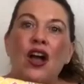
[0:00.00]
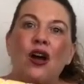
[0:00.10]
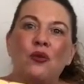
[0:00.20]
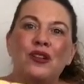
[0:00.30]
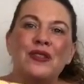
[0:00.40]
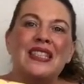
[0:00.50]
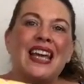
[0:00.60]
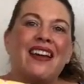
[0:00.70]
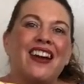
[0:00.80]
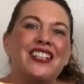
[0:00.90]
I will
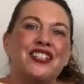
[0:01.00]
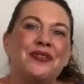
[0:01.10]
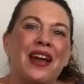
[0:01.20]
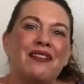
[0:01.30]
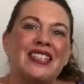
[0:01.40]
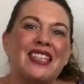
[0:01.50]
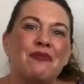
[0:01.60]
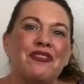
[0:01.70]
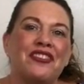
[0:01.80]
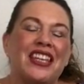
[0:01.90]
say, I do have
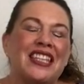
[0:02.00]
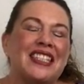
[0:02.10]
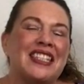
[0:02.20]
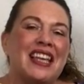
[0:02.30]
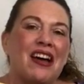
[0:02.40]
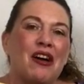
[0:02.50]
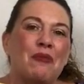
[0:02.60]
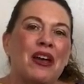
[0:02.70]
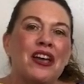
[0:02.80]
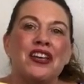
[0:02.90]
some of this
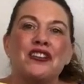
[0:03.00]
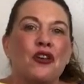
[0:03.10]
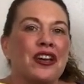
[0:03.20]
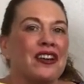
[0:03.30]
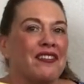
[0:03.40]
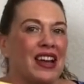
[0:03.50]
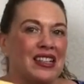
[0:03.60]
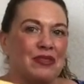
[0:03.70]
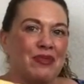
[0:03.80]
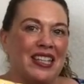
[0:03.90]
knocking
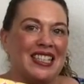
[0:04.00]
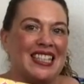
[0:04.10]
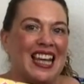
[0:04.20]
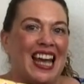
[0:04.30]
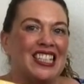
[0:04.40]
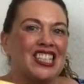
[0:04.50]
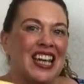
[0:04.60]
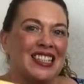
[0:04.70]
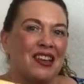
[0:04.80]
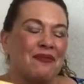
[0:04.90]
around in my stash,
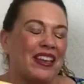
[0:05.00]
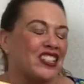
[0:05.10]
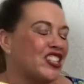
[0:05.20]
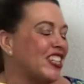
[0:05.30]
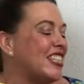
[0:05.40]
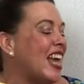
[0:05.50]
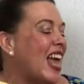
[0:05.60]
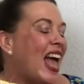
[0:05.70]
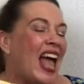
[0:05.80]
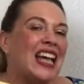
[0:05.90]
as I mentioned,
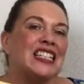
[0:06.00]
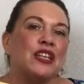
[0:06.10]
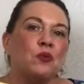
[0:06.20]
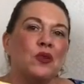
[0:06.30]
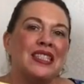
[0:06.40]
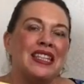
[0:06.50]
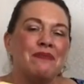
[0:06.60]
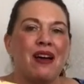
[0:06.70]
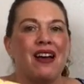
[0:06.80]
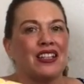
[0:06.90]
and it was
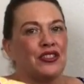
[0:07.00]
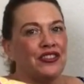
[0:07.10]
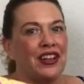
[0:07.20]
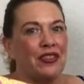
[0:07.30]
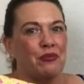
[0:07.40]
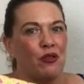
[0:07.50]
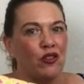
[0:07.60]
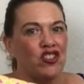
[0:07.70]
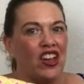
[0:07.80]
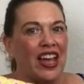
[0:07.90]
earmarked for another
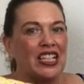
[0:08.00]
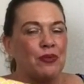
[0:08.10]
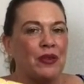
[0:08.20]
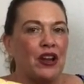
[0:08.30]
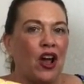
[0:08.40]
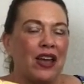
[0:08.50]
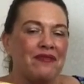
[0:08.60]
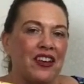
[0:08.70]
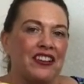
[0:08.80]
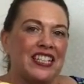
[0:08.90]
project, but I
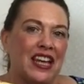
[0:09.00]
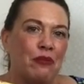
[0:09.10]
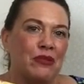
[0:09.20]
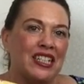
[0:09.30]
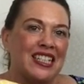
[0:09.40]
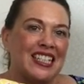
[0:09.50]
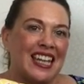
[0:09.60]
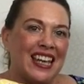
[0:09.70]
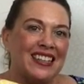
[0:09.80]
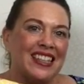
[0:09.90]
am very tempted to
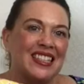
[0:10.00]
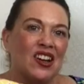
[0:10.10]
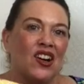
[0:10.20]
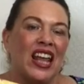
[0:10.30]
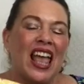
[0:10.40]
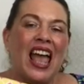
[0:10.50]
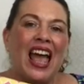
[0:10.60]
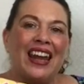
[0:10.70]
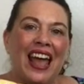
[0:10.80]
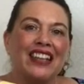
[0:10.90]
take this on
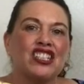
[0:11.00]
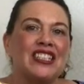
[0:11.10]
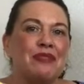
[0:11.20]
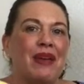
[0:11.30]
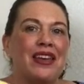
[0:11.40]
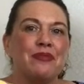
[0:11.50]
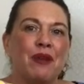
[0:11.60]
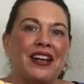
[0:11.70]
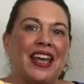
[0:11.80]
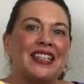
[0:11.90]
and actually make
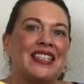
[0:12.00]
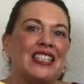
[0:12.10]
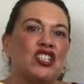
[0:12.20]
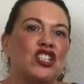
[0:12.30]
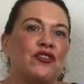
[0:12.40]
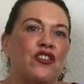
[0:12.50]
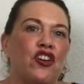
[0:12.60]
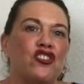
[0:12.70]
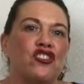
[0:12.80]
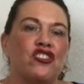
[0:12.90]
my next cinched
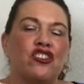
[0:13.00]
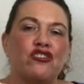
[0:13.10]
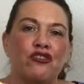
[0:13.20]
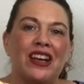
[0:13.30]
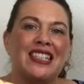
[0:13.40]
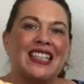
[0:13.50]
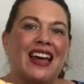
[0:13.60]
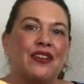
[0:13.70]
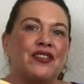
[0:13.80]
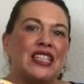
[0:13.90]
version dress
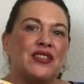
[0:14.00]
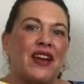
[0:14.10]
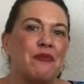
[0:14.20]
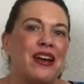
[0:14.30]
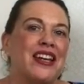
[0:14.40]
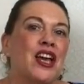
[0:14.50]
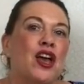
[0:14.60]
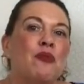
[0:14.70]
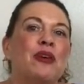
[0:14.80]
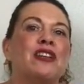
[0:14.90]
out of this fabric,
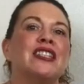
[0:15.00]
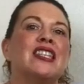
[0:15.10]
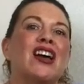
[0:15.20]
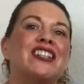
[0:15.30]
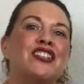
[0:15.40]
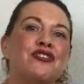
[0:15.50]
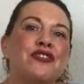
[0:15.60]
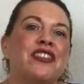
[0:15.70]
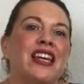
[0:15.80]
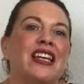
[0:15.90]
because I do
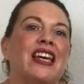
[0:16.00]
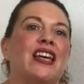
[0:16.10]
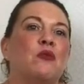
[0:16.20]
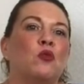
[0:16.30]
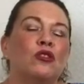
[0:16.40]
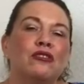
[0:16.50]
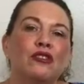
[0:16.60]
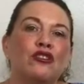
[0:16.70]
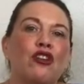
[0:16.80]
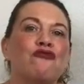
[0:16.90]
think it will
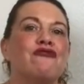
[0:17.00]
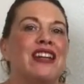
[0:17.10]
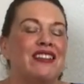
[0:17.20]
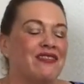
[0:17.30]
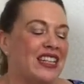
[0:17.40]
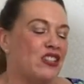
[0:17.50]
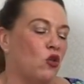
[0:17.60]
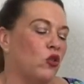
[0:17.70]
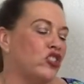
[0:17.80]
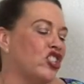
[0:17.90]
look really, really
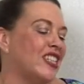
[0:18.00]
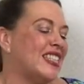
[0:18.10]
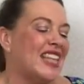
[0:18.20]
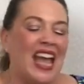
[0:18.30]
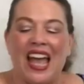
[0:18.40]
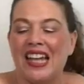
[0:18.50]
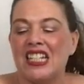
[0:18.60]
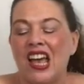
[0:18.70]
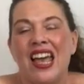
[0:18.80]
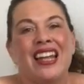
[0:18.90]
gorgeous.
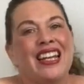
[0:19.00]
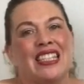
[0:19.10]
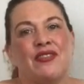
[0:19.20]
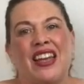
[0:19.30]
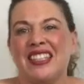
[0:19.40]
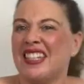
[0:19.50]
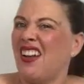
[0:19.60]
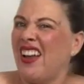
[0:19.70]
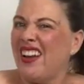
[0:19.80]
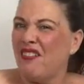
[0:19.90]
And let's face it,
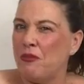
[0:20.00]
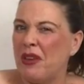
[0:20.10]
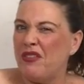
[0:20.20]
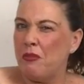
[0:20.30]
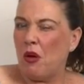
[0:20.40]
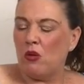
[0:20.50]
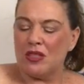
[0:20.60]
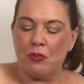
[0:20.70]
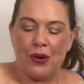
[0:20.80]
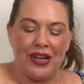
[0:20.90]
I love a bit of a
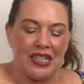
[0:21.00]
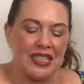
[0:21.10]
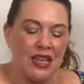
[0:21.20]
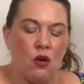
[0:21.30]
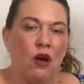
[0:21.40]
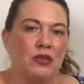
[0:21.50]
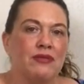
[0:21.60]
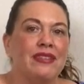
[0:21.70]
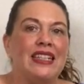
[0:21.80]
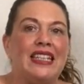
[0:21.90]
bold print. So I
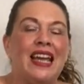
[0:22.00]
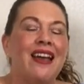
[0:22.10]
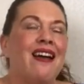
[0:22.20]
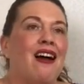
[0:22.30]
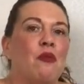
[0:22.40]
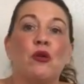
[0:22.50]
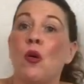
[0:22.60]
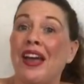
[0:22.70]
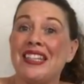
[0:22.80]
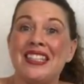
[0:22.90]
was really
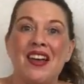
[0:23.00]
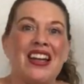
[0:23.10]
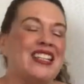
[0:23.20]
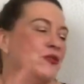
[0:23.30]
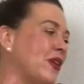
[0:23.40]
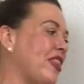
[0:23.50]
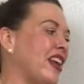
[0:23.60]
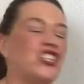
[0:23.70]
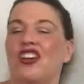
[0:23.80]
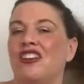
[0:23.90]
quite excited when
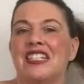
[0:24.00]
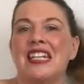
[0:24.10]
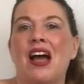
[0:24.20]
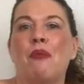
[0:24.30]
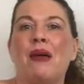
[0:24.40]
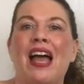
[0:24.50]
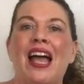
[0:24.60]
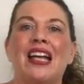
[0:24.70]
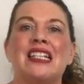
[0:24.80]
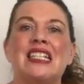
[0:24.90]
that turned up,
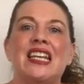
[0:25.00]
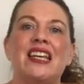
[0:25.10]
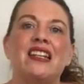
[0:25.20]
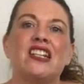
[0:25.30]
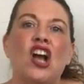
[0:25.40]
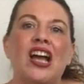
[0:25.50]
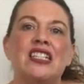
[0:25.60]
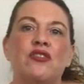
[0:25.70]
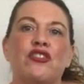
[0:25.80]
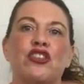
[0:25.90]
and it
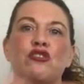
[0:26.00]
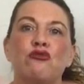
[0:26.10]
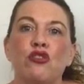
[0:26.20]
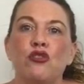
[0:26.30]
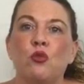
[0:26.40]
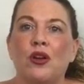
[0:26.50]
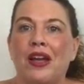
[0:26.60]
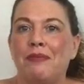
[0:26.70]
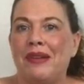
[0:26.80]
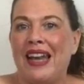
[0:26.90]
kind of threw what
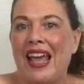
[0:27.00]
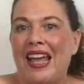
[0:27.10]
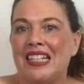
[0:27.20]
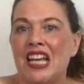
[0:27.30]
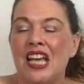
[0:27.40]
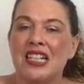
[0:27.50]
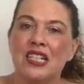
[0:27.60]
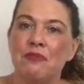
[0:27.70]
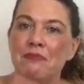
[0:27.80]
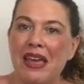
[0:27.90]
I'd planned
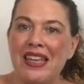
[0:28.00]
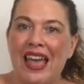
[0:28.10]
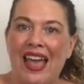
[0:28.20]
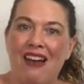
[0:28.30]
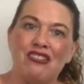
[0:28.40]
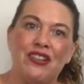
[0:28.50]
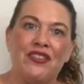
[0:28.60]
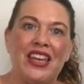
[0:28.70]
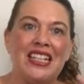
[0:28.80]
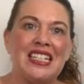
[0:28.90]
to make out of
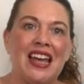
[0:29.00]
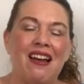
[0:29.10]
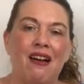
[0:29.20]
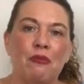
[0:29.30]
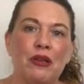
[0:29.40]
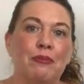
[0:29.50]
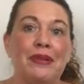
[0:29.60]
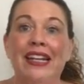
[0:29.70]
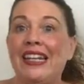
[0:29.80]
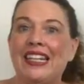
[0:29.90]
it
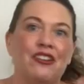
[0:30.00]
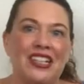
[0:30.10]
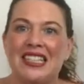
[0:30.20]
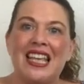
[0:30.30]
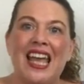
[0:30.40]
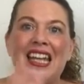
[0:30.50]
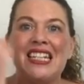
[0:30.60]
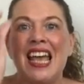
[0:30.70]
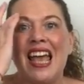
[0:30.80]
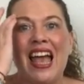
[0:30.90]
completely on its head,
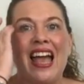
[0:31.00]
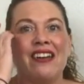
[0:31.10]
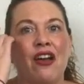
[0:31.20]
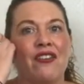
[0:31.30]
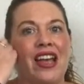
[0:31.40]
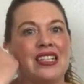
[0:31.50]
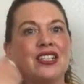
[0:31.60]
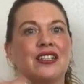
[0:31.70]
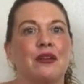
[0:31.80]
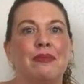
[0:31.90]
and I've had
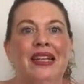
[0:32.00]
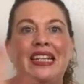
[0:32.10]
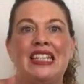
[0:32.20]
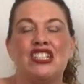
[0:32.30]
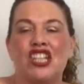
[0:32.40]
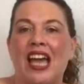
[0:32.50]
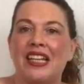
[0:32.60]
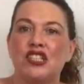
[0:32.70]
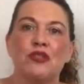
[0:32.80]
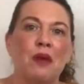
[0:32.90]
to completely
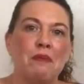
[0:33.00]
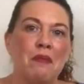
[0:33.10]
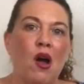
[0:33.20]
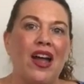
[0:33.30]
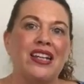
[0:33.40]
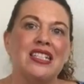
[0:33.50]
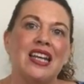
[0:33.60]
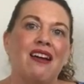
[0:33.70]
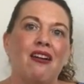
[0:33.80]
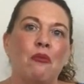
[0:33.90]
change my mind
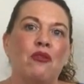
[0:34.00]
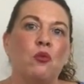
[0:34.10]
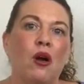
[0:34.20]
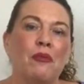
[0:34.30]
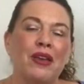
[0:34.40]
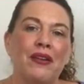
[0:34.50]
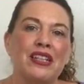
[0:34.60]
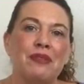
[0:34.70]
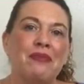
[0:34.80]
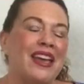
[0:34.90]
of what I'm going
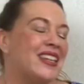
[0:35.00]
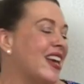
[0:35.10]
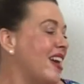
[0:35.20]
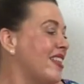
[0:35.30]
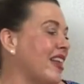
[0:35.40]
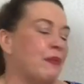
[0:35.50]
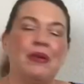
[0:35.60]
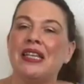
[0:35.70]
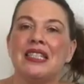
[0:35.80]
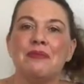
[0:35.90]
to make that
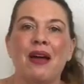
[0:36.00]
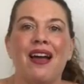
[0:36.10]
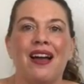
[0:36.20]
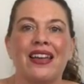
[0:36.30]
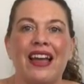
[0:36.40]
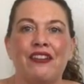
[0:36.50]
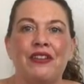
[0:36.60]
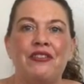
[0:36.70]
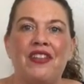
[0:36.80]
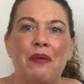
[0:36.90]
piece of my art
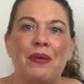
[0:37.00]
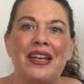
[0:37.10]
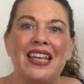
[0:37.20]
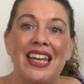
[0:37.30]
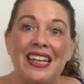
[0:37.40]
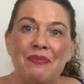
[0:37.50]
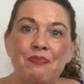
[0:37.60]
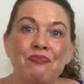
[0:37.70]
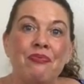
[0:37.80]
gallery fabric in.